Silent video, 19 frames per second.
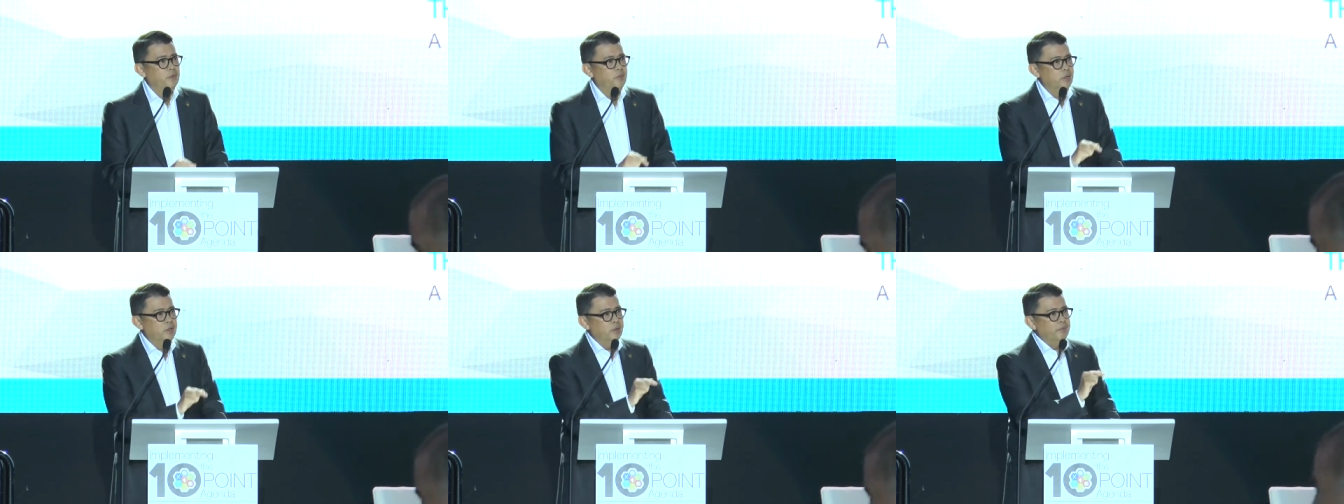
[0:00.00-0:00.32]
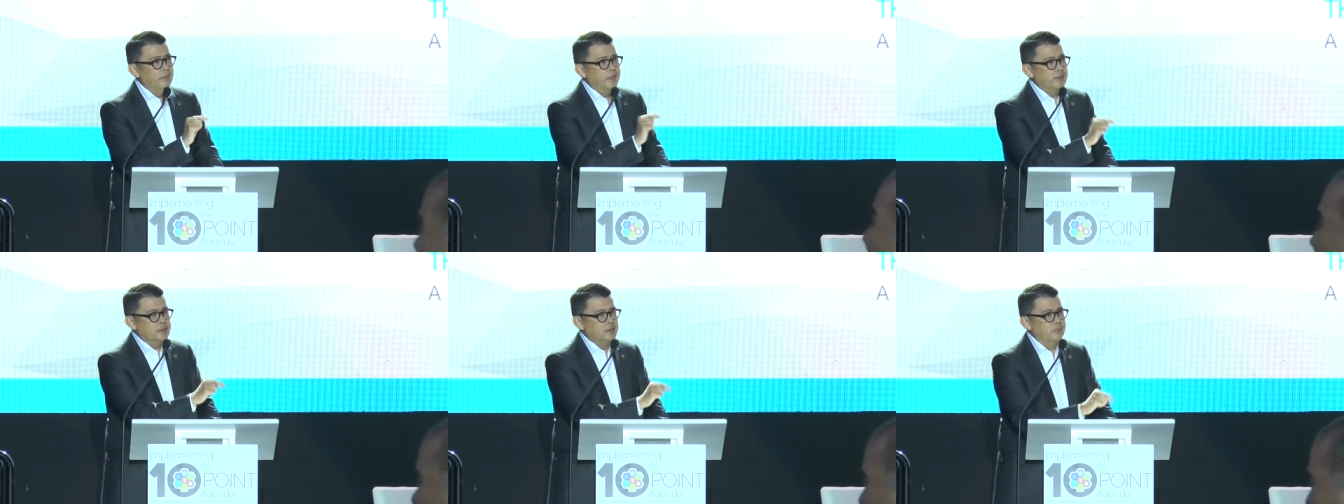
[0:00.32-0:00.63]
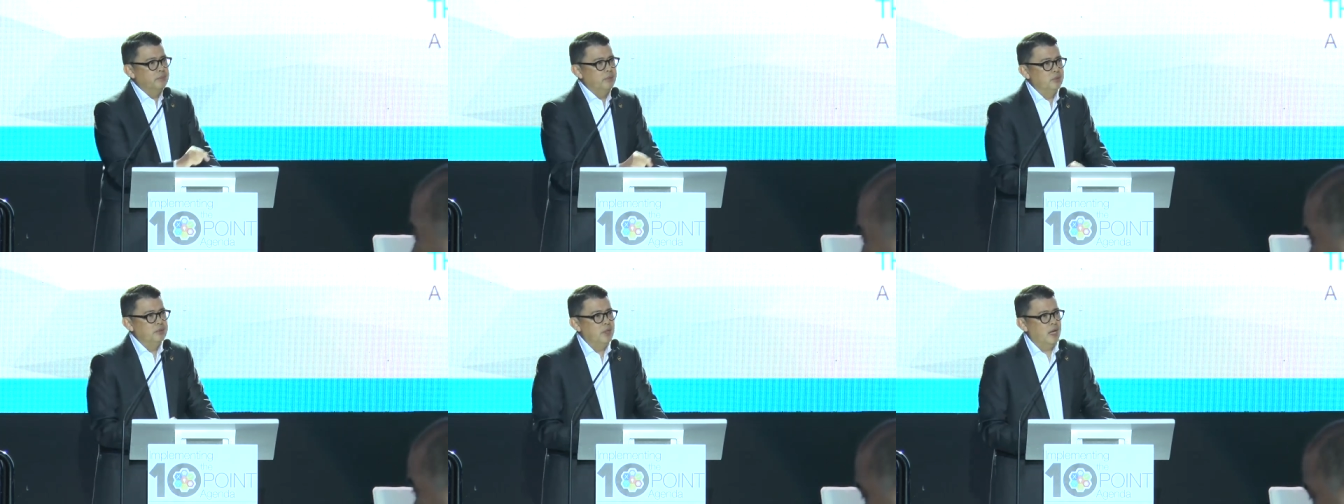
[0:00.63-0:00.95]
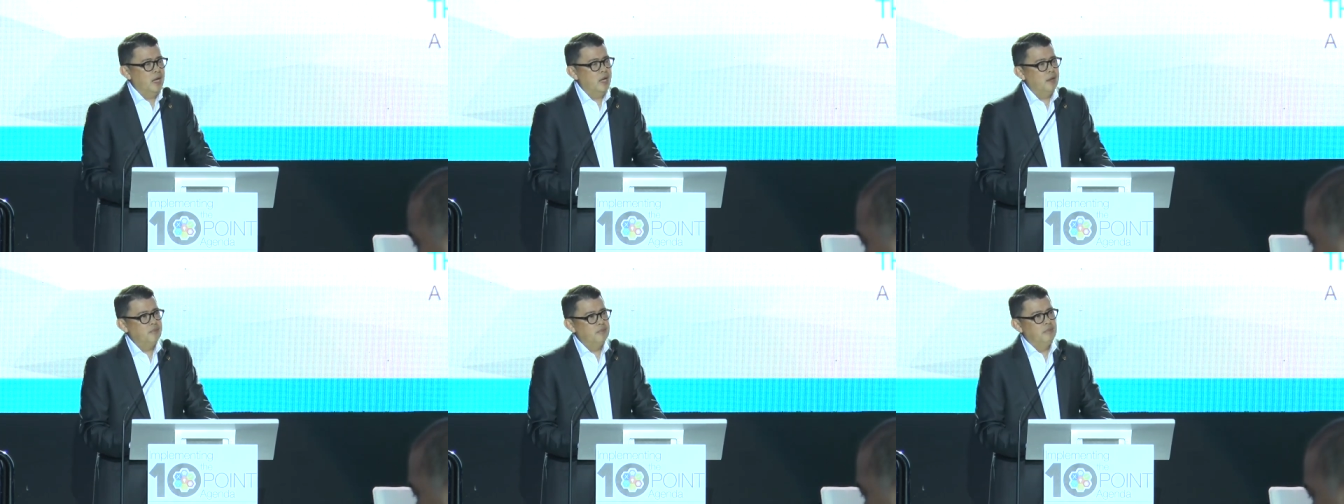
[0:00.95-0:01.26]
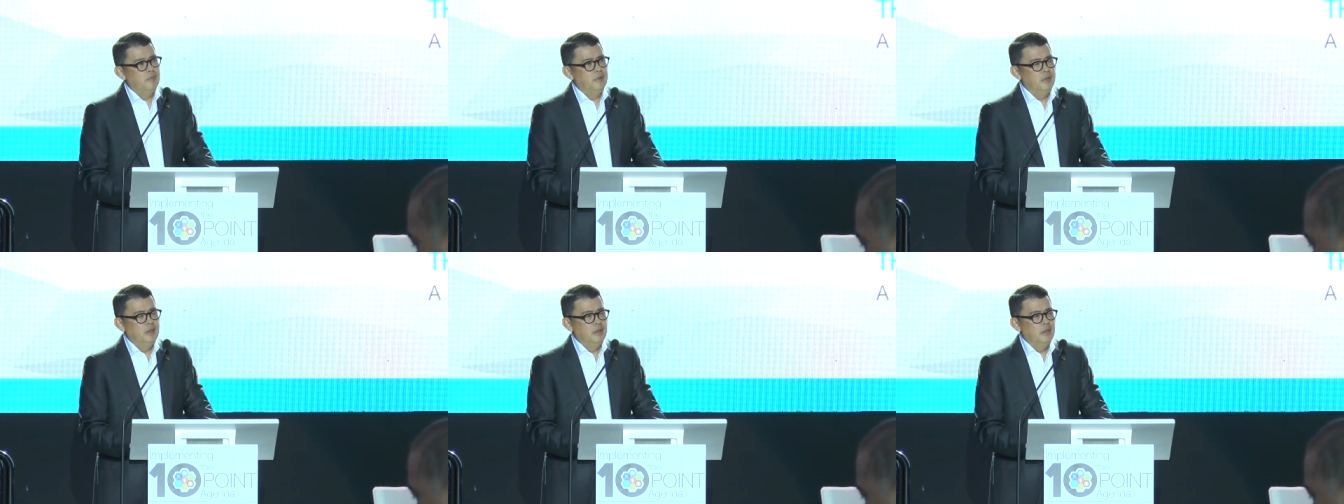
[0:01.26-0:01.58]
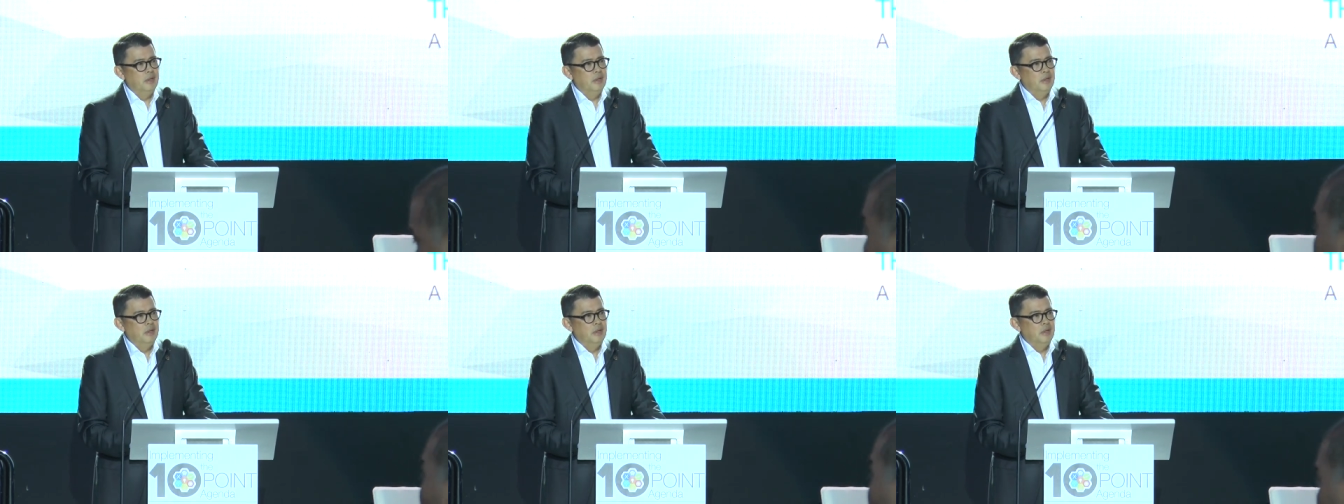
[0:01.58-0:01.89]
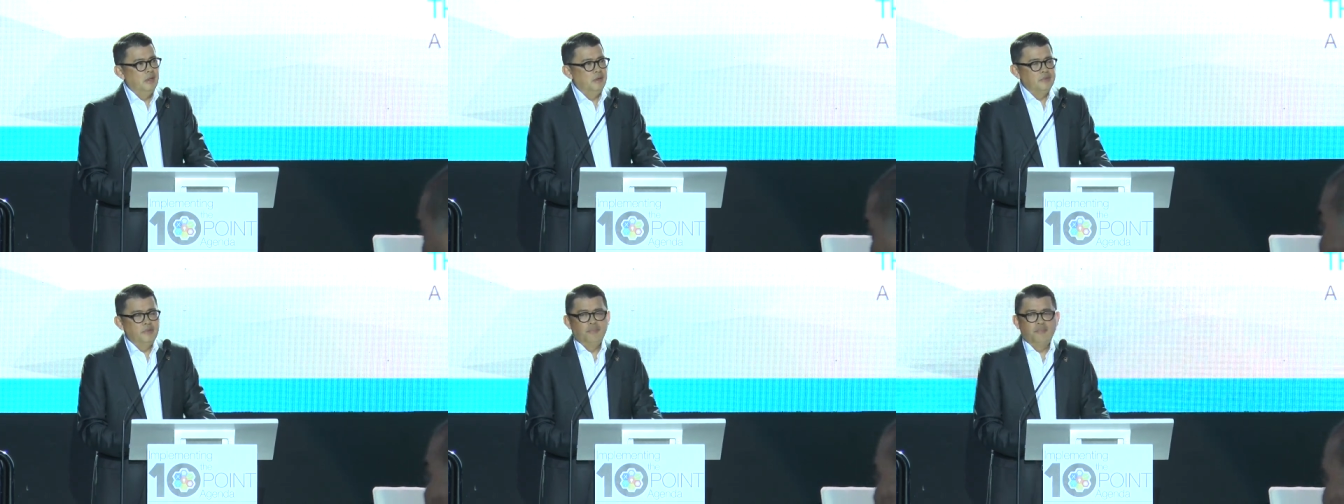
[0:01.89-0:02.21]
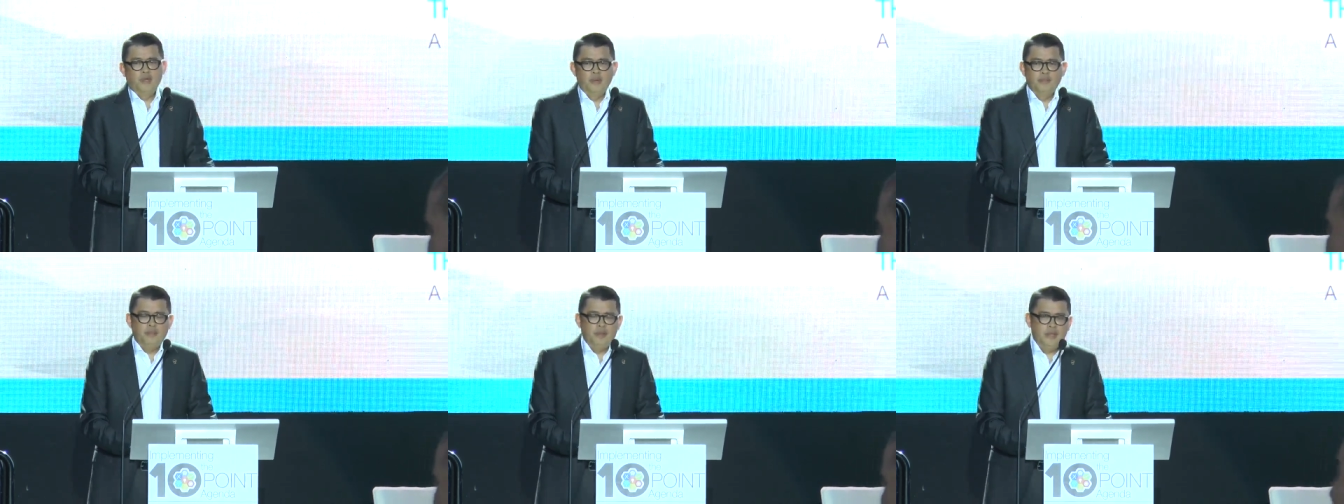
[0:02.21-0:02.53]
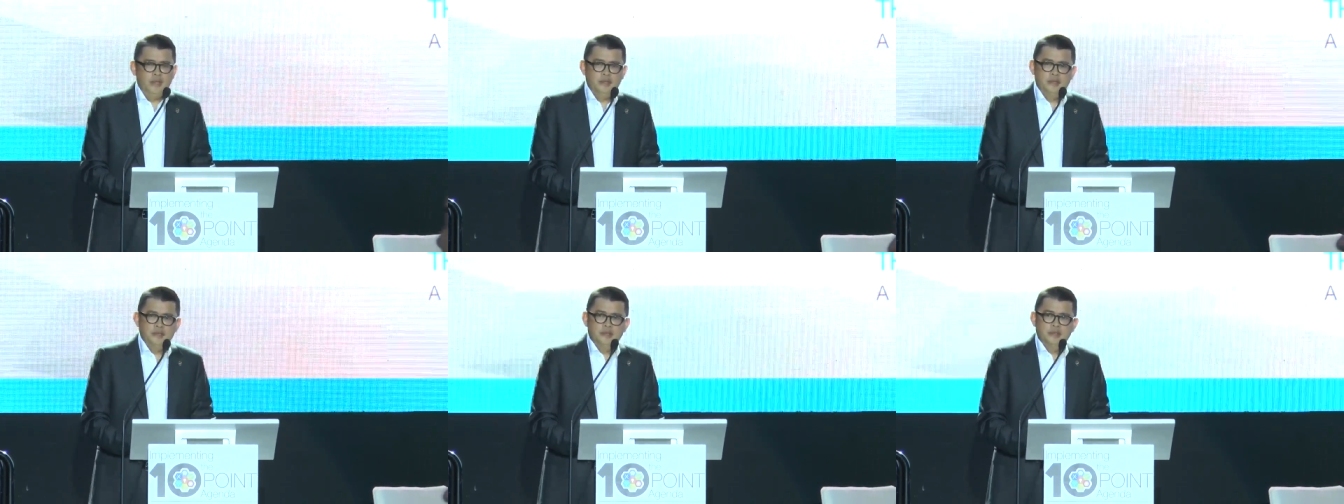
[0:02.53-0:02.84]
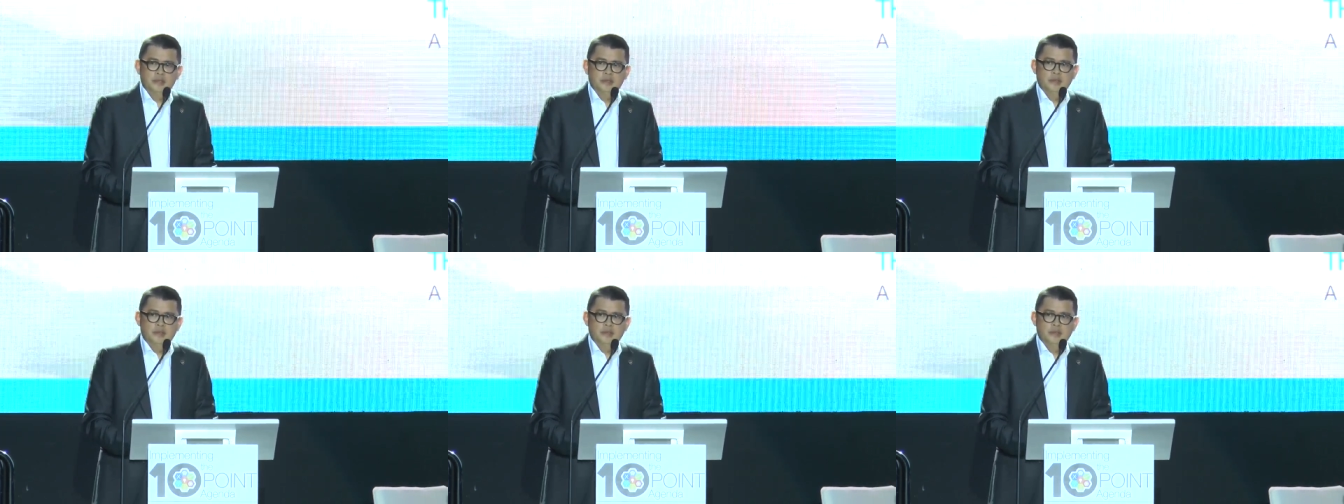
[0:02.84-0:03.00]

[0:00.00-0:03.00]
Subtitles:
They want to make Cebu the hub of the Philippines.